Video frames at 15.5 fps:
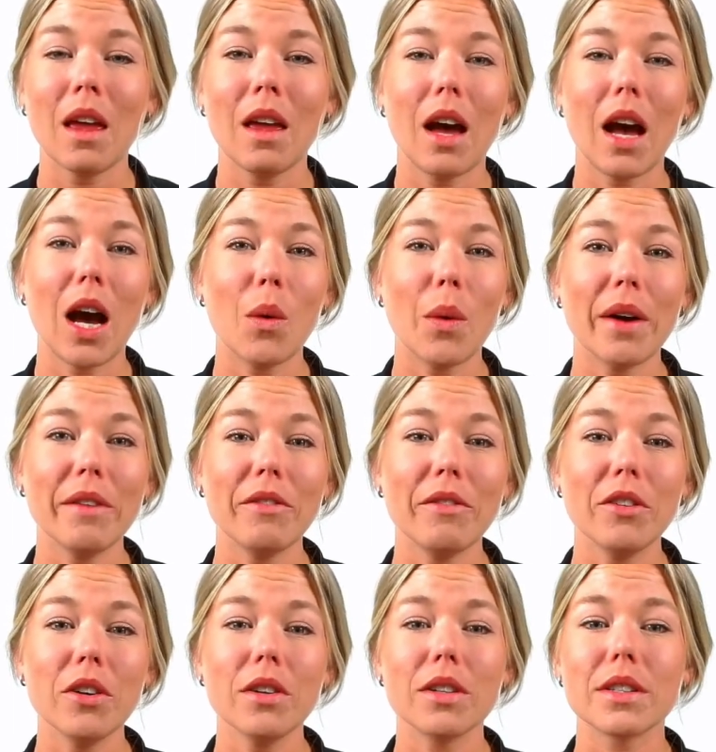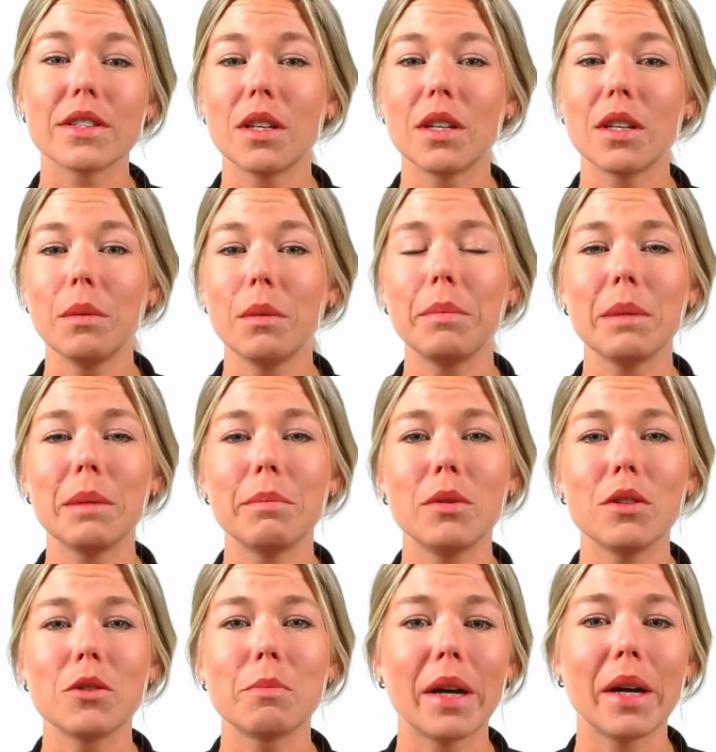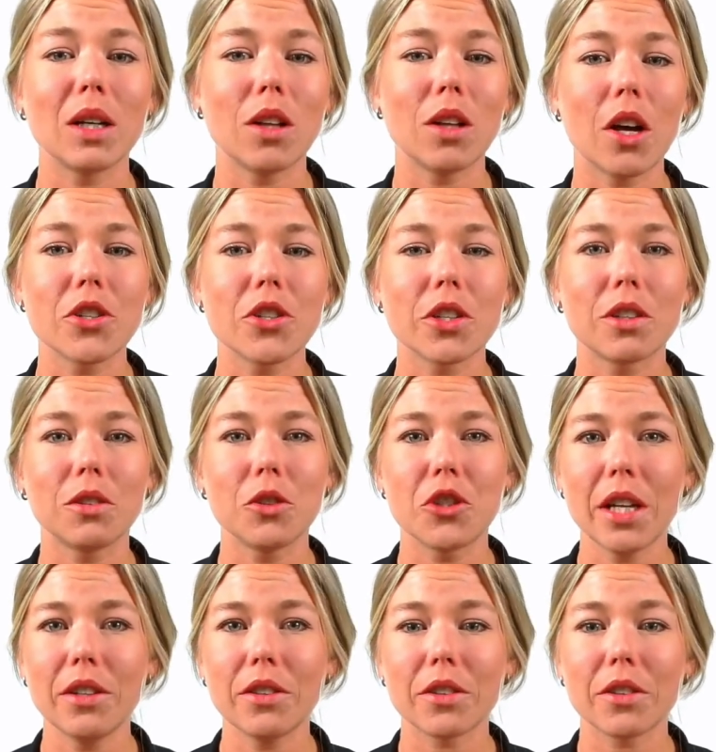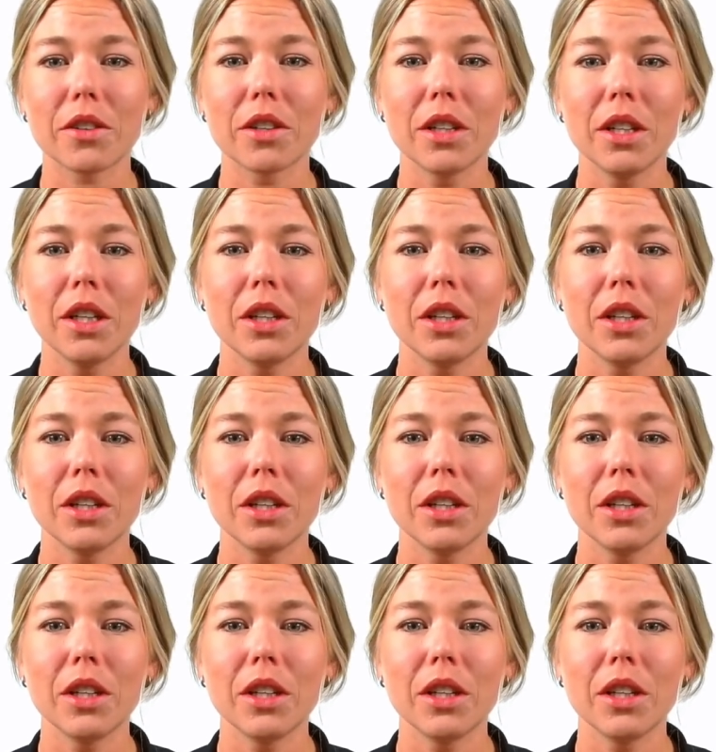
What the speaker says: However, some people's biological gender